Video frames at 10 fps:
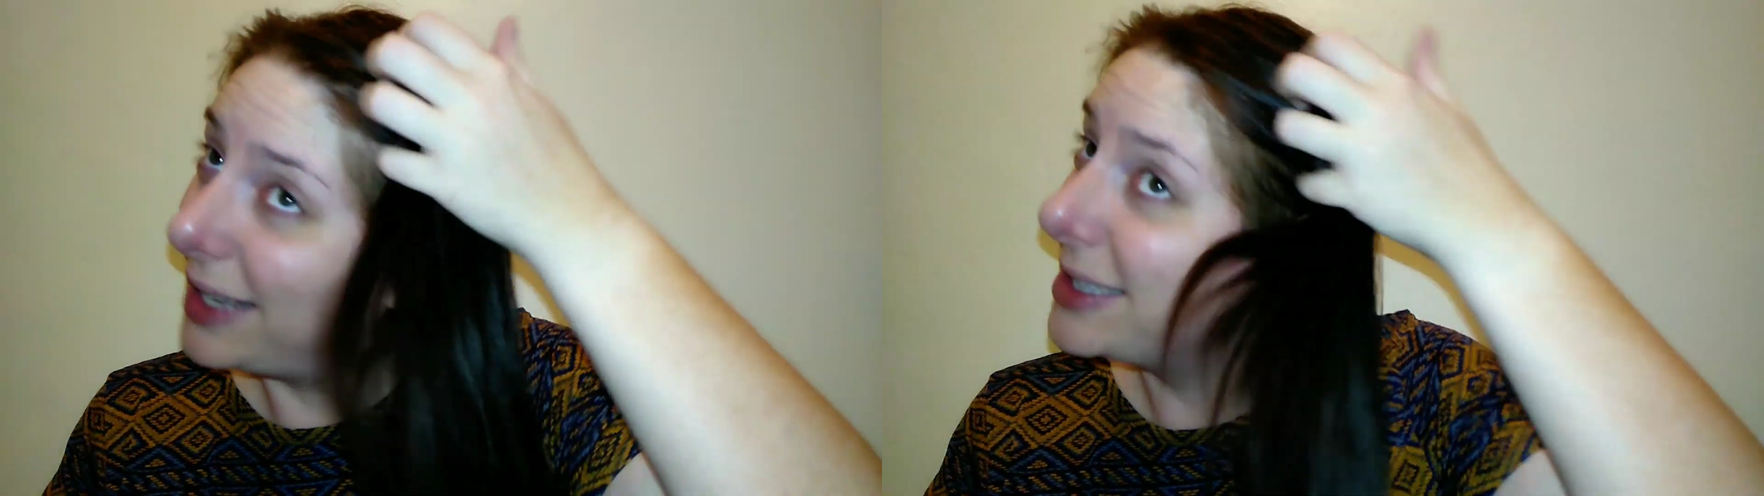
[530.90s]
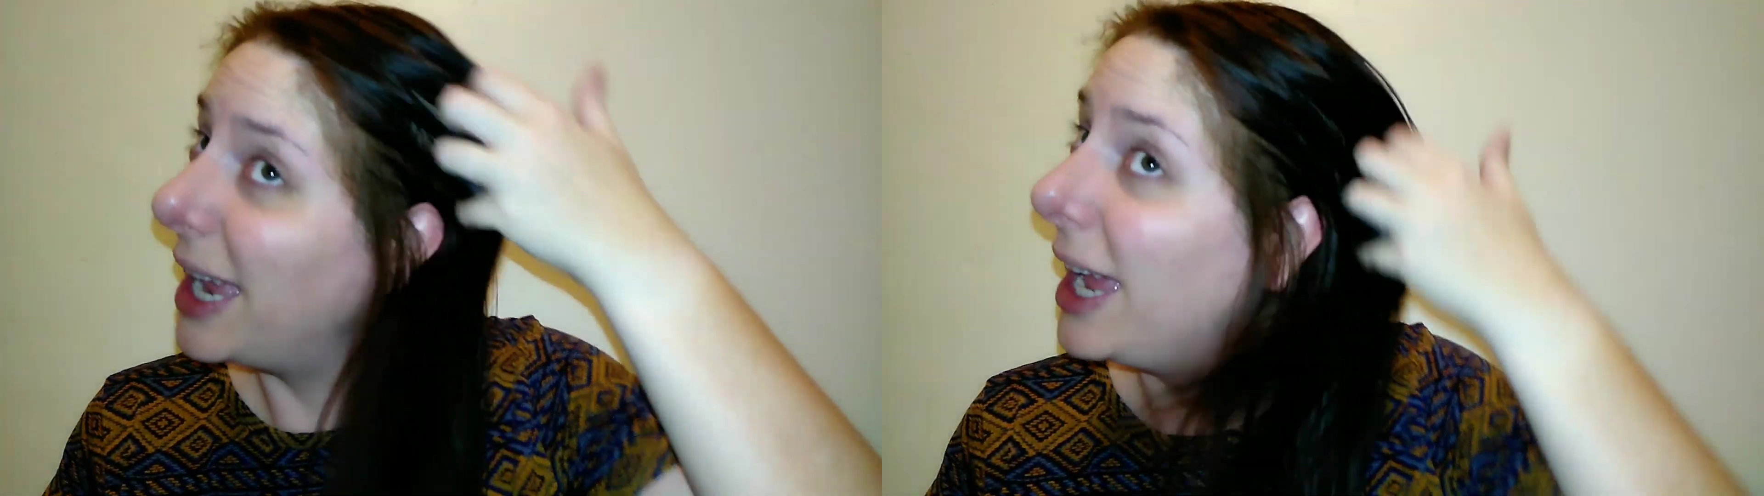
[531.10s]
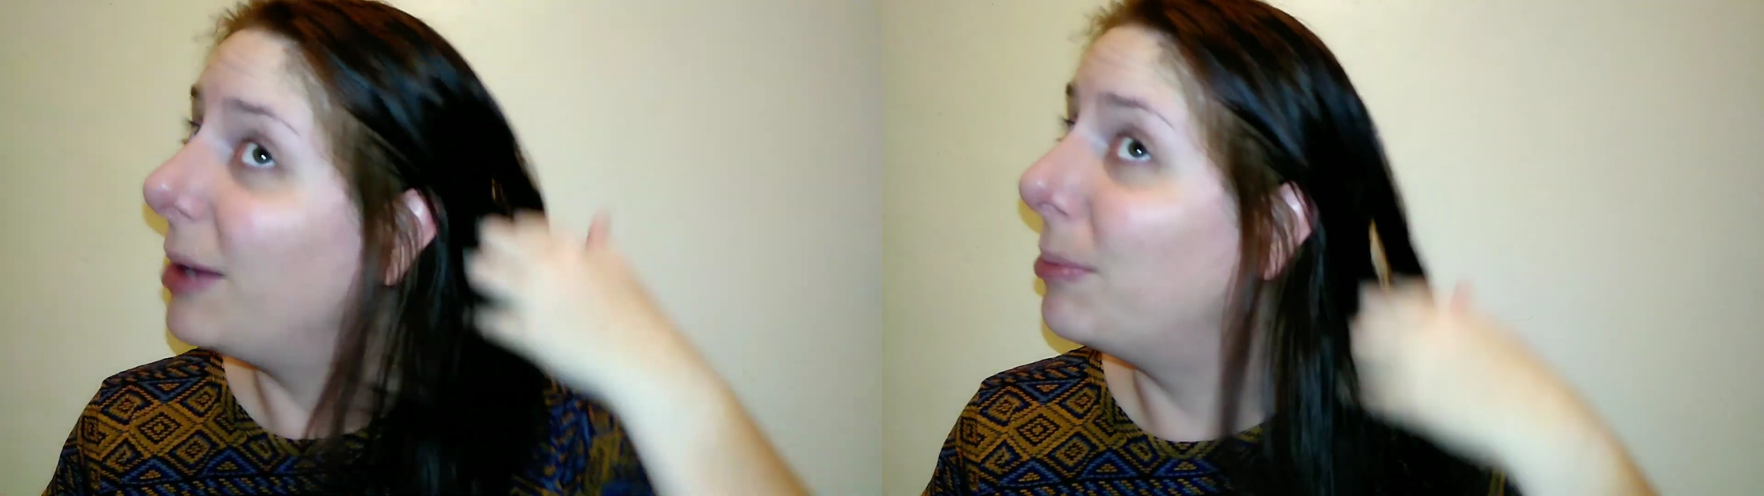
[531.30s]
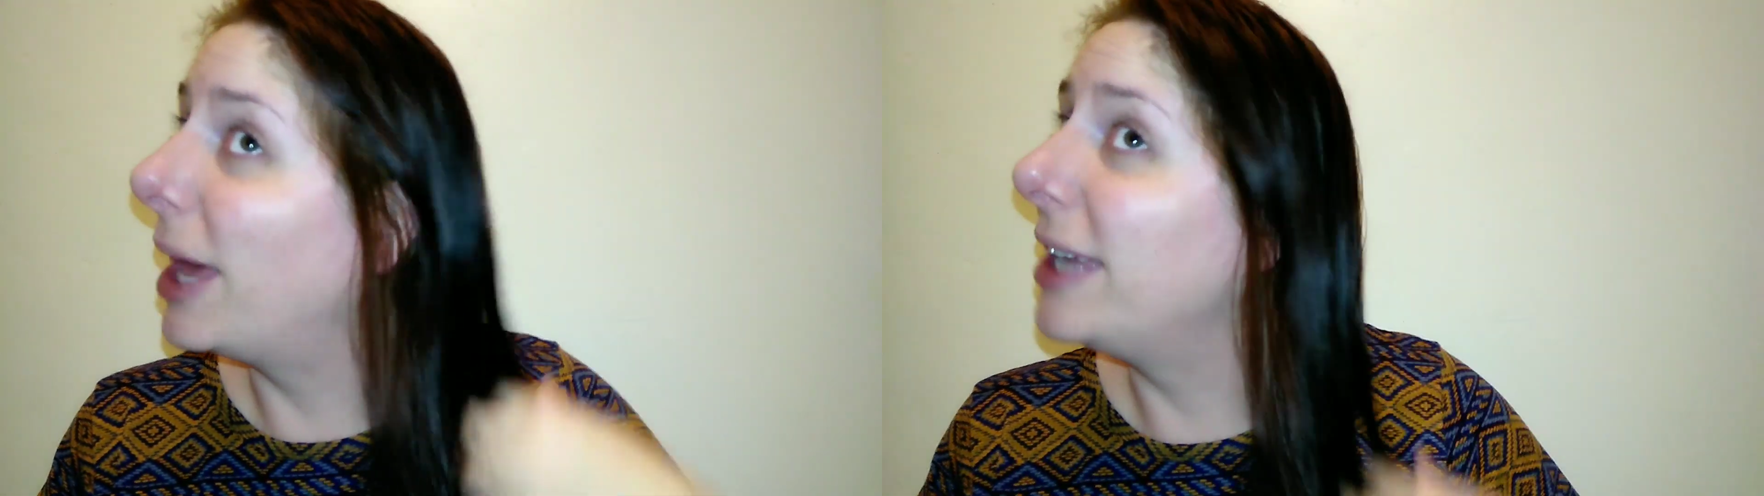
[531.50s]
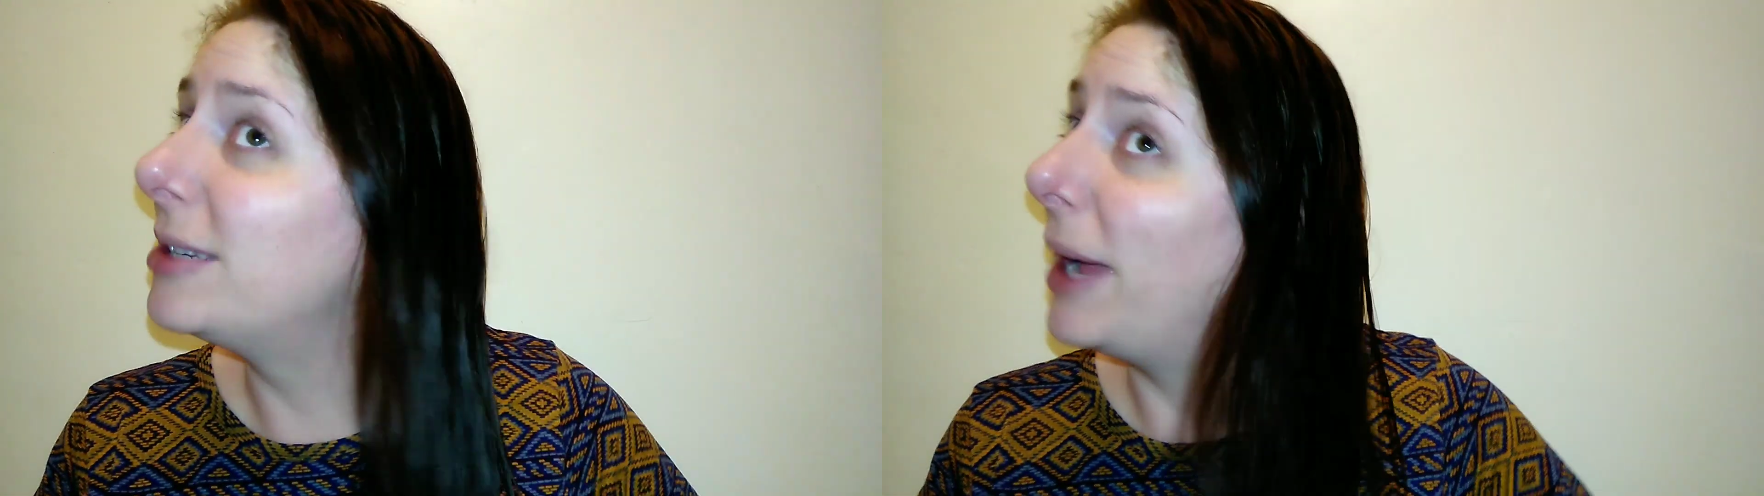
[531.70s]
next time,
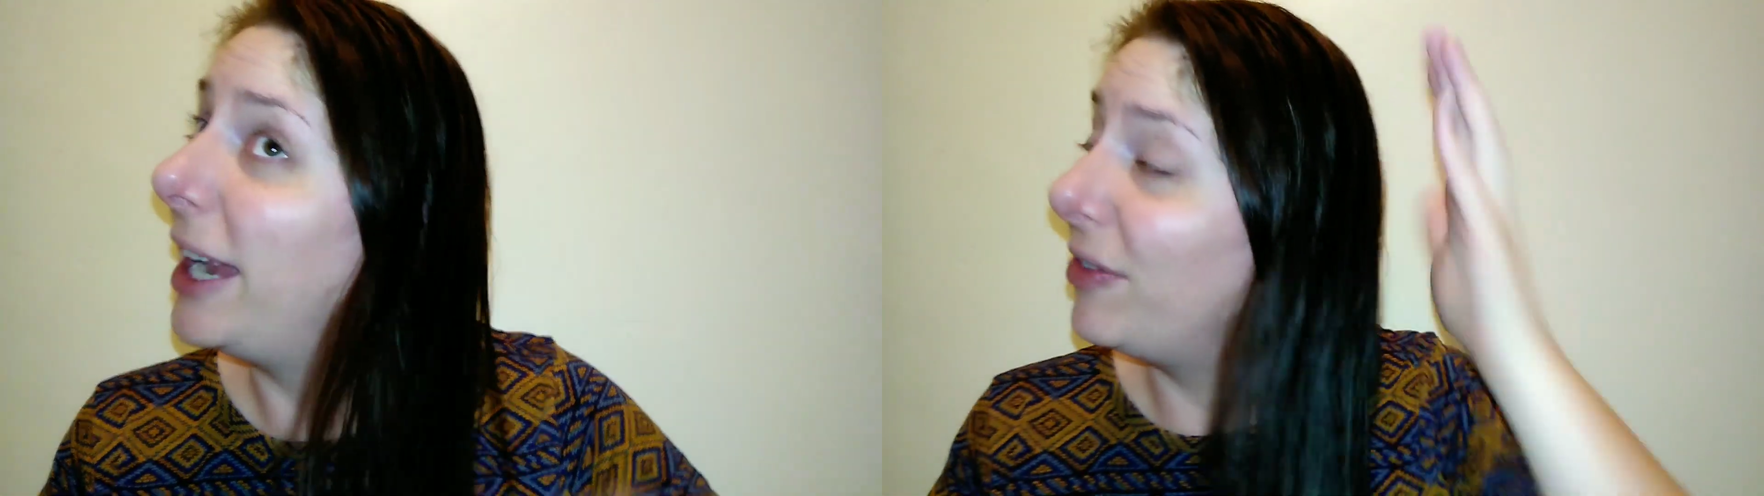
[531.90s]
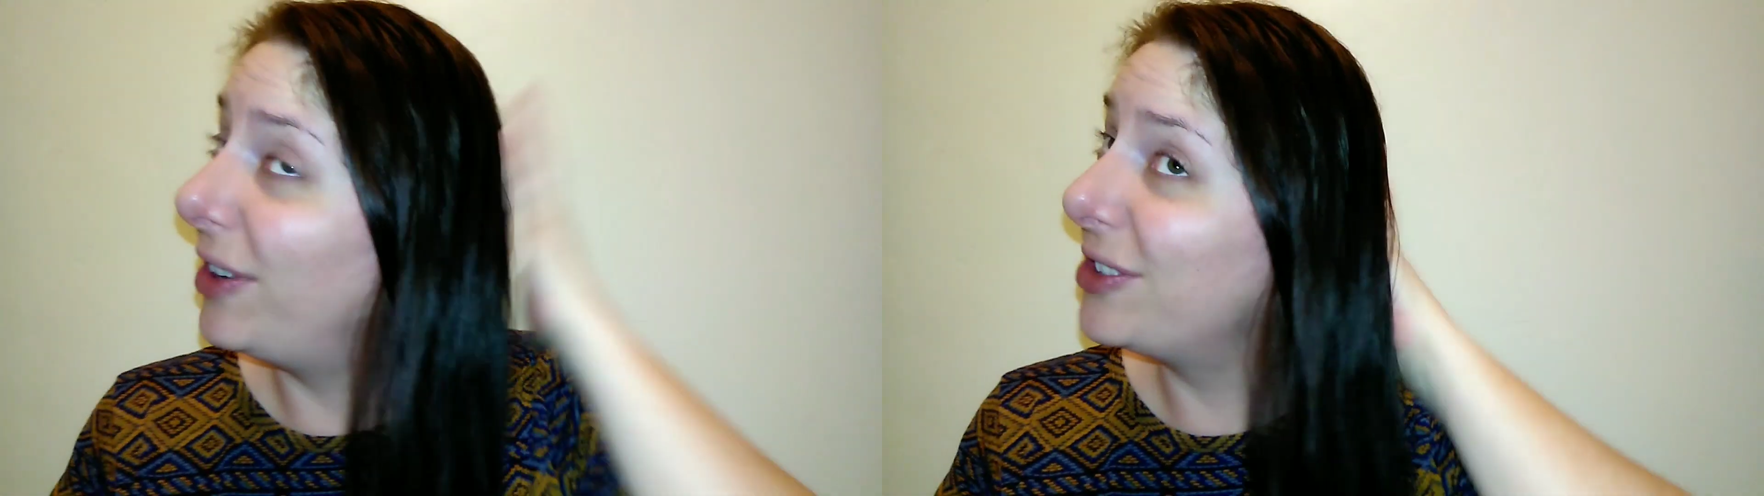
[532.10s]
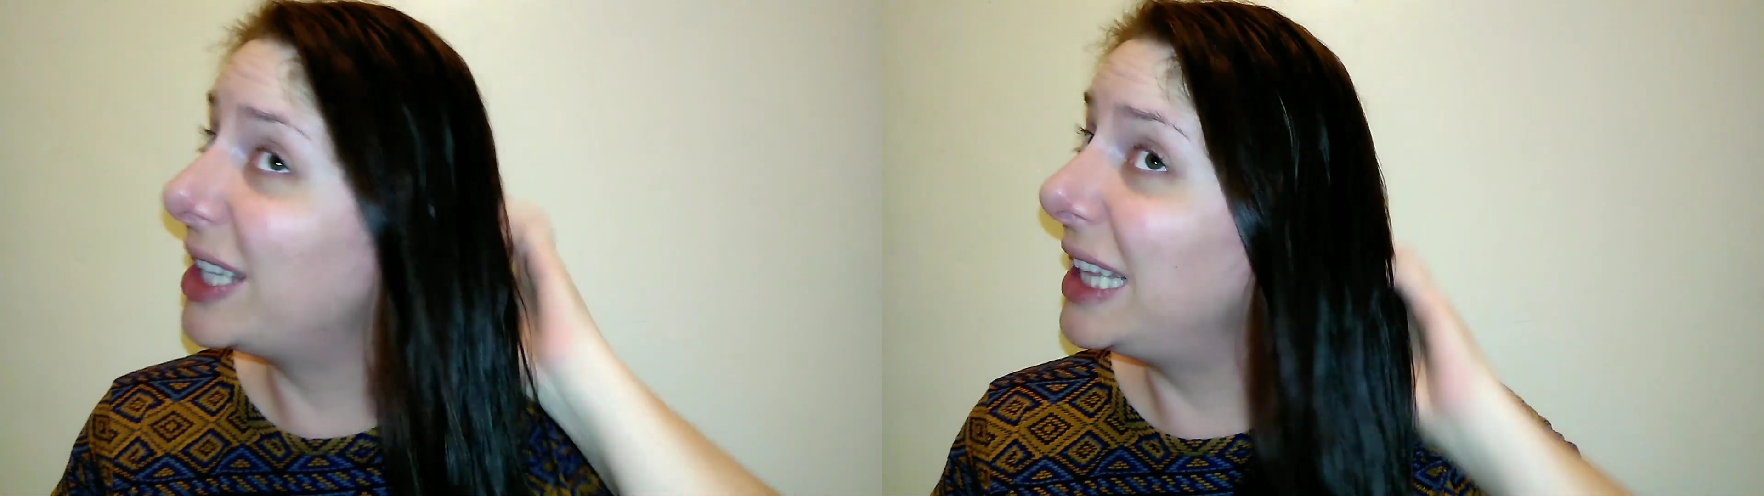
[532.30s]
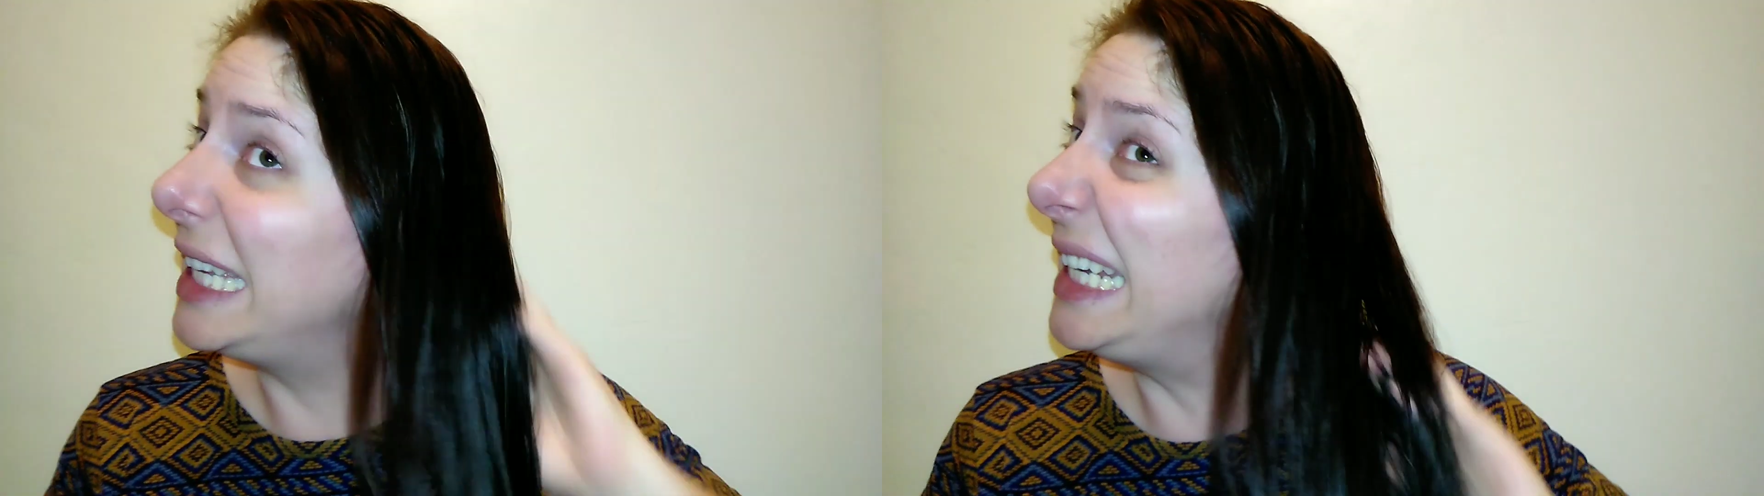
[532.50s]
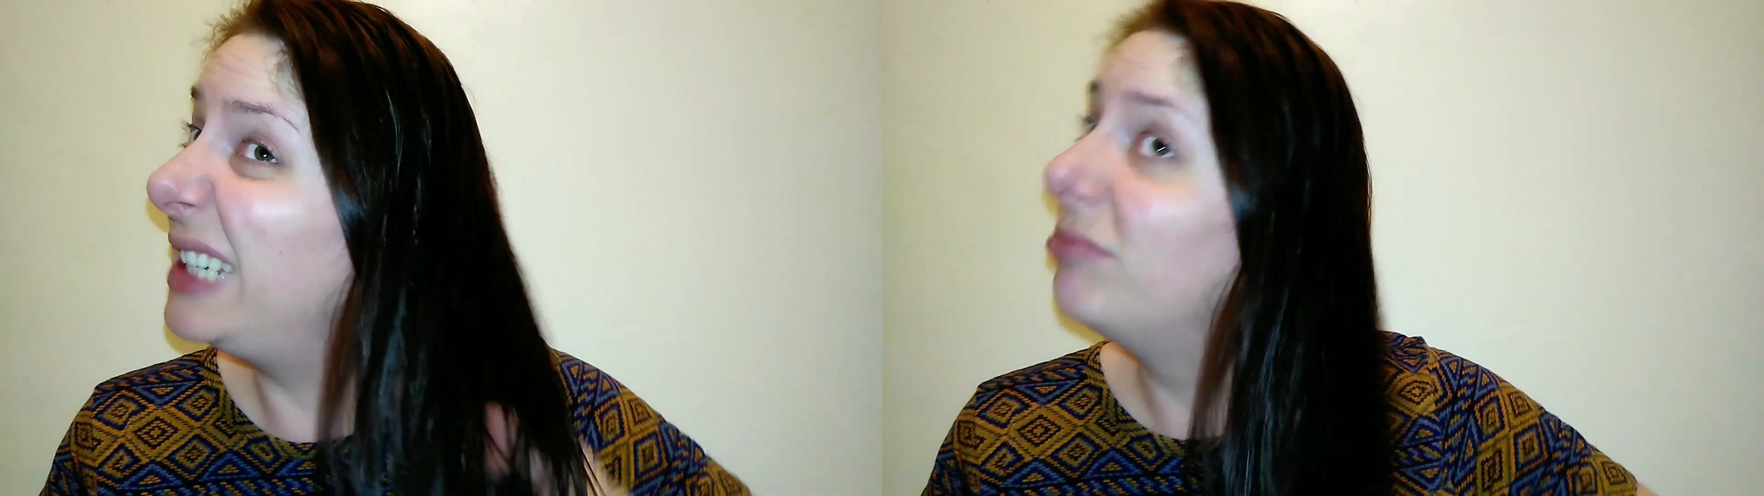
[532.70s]
but my hair feels
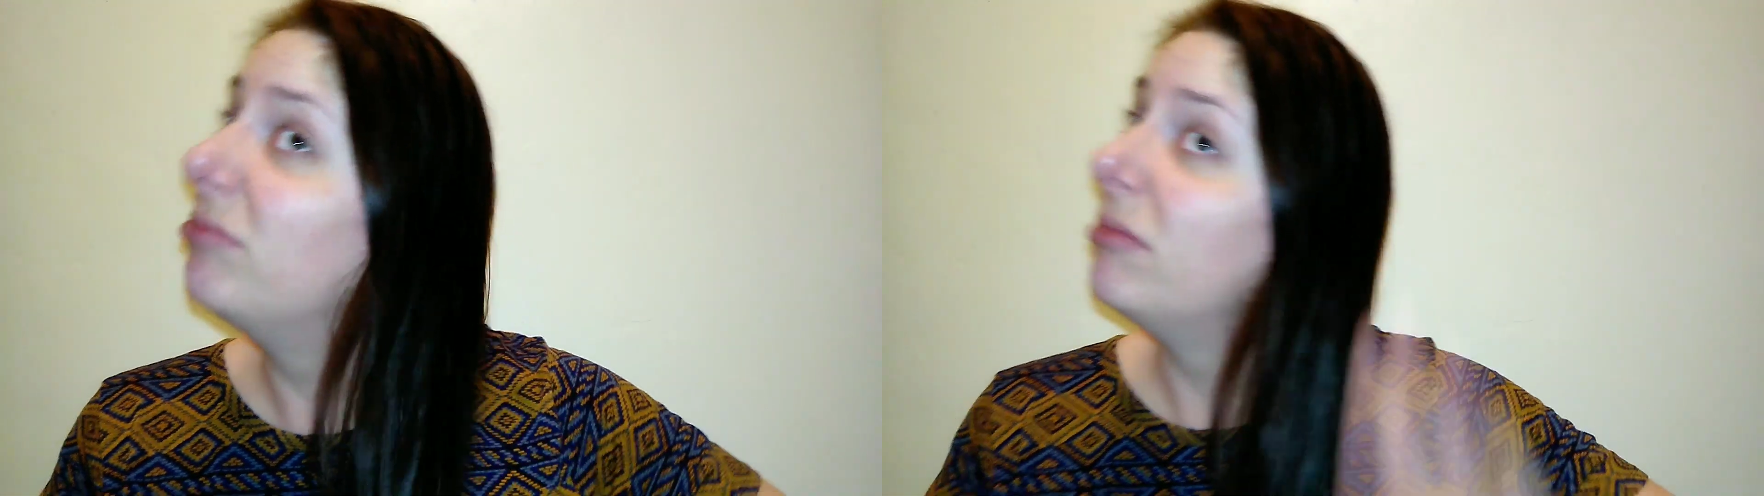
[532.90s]
clean.